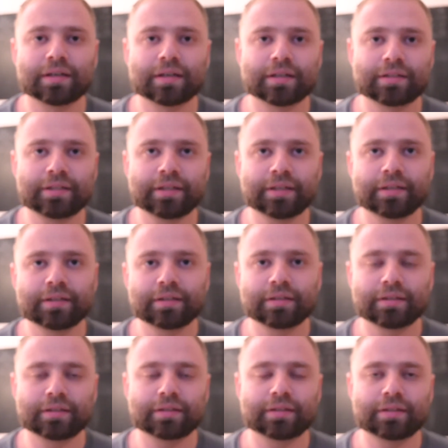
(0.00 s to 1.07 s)
taken
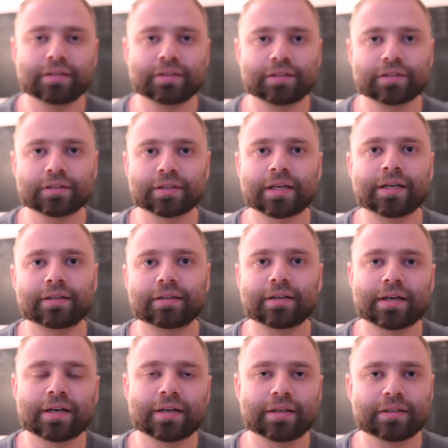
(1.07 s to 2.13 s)
in good light
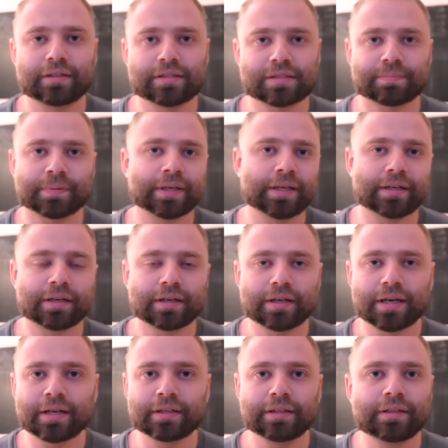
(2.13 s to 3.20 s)
and displayed on
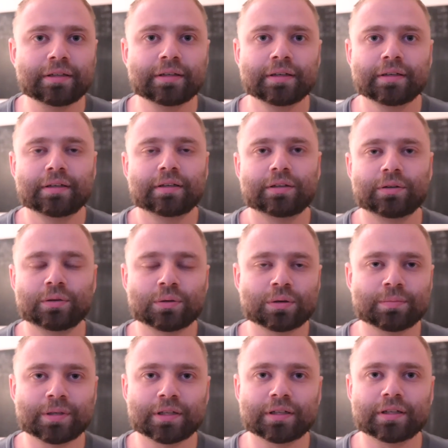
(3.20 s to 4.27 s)
any
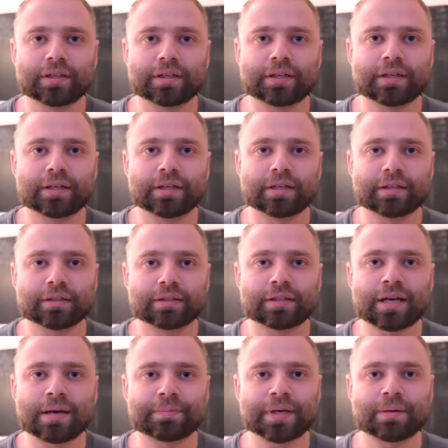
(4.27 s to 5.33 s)
normal
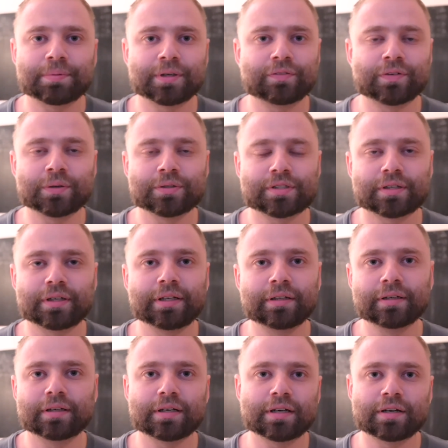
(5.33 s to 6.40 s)
laptop or phone screen,
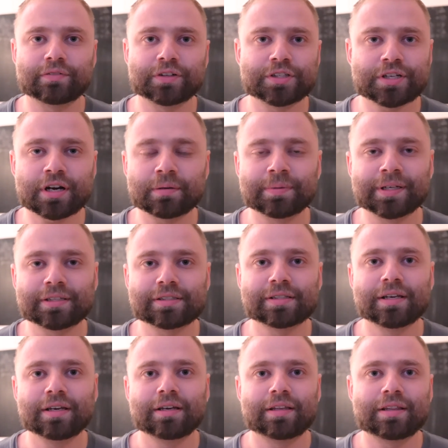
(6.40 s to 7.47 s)
for
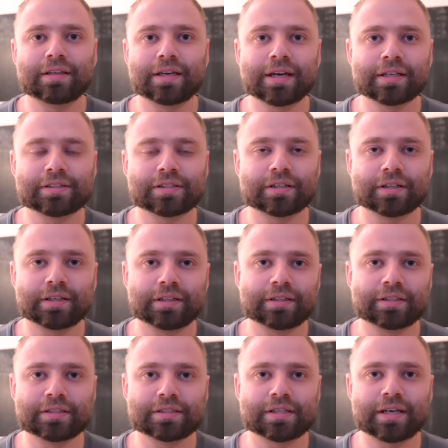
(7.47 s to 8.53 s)
sharpness, the answer
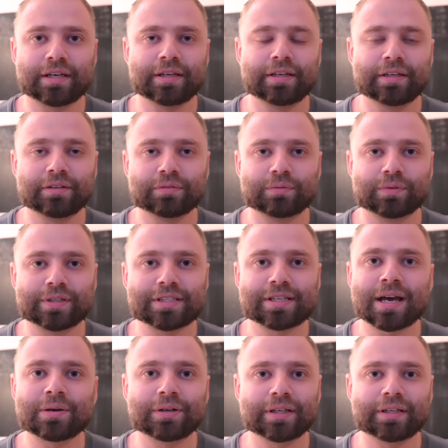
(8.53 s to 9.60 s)
is a
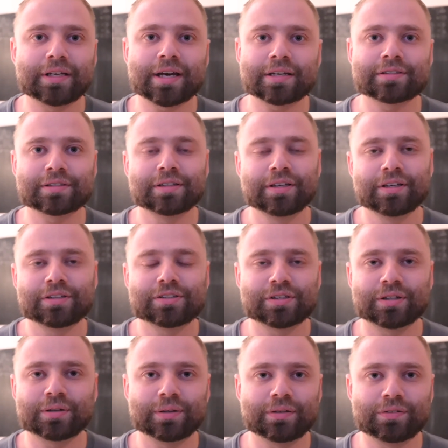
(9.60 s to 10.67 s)
resounding yes.
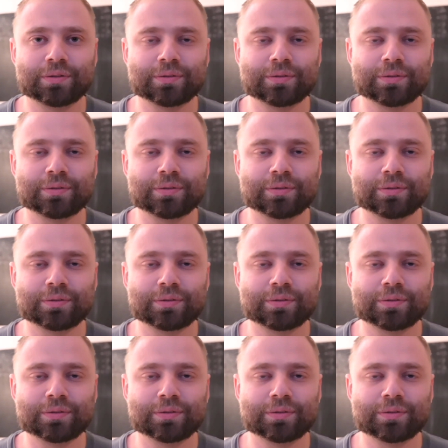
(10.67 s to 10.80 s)
So if you